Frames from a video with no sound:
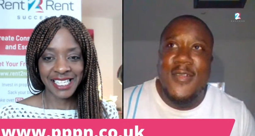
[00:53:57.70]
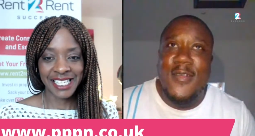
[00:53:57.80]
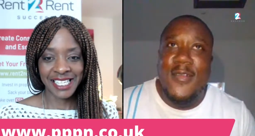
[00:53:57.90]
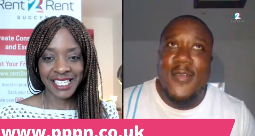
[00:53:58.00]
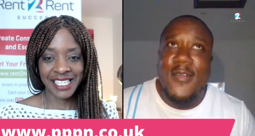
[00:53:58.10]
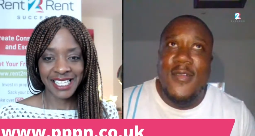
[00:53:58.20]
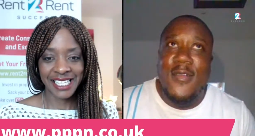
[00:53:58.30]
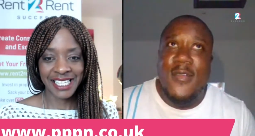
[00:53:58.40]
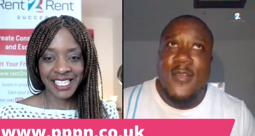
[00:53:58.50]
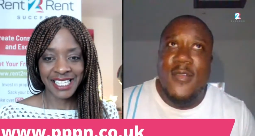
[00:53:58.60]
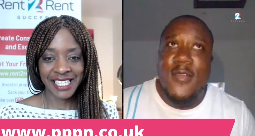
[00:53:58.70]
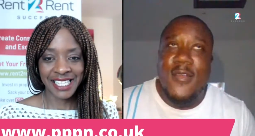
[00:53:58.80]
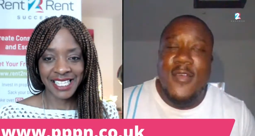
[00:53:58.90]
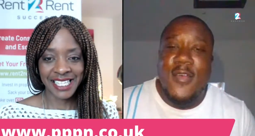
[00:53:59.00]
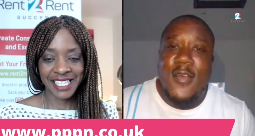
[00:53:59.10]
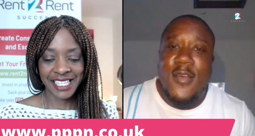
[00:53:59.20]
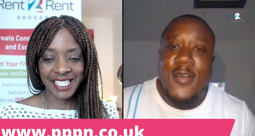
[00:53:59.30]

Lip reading: [no speech]